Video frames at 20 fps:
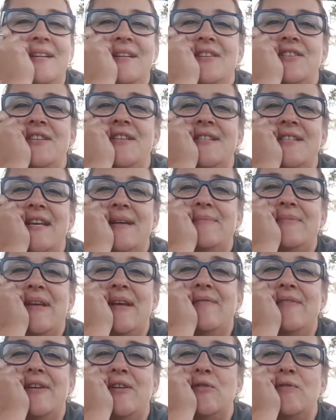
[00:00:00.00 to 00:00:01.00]
She seemed to
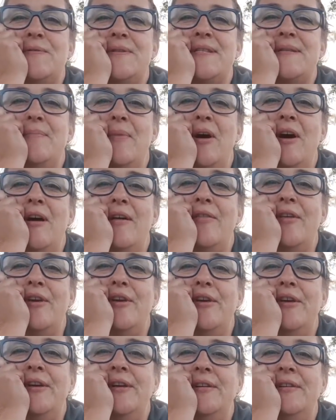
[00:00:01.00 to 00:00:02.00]
have a little smile
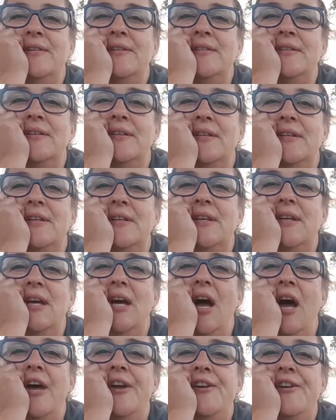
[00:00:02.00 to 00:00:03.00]
though.
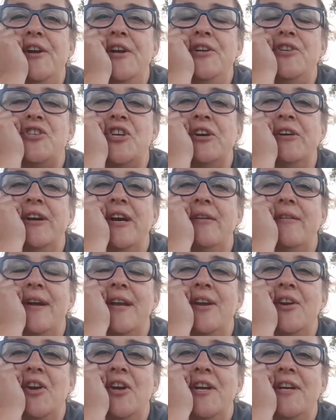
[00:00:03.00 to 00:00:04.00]
I don't know, Joe, I
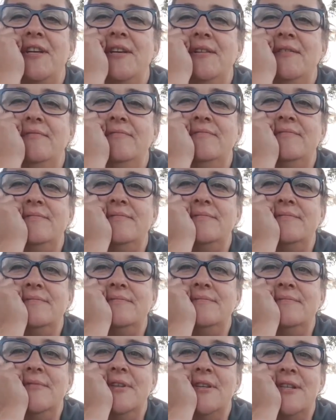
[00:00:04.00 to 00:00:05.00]
reckon I could
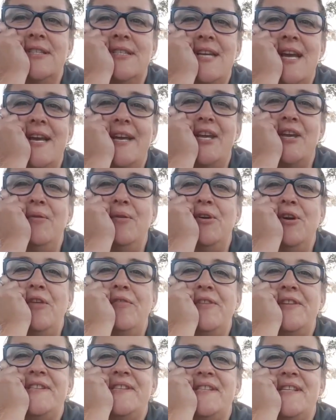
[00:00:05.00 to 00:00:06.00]
take you
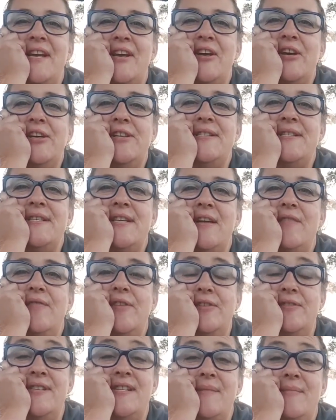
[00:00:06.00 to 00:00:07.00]
on the sicko stuff,
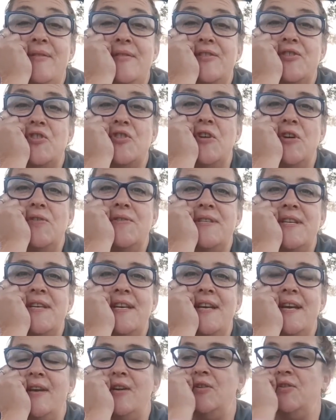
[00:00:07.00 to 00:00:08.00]
and some of the trolls in
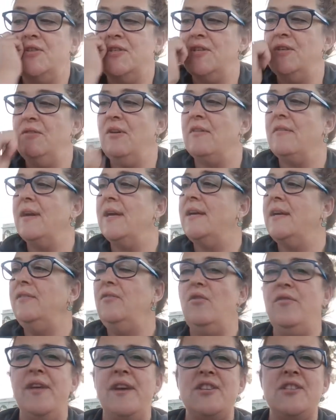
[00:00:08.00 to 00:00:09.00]
here could too, I reckon.
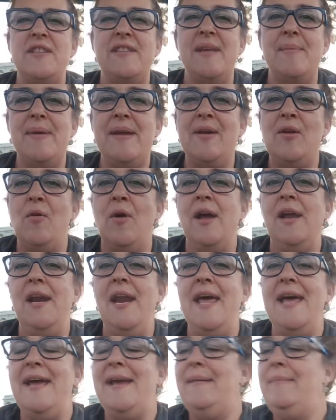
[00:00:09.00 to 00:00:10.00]
Although they've been quite
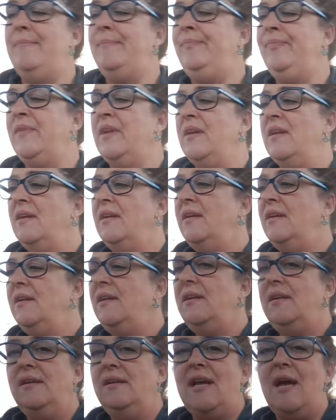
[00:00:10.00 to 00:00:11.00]
lame.
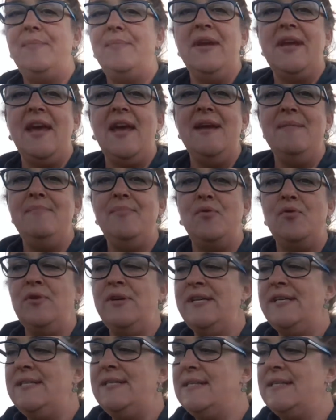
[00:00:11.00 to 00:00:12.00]
Up your game,
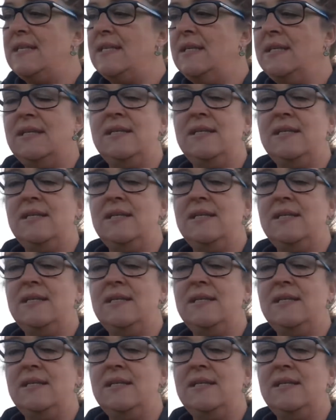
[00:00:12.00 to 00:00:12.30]
boys.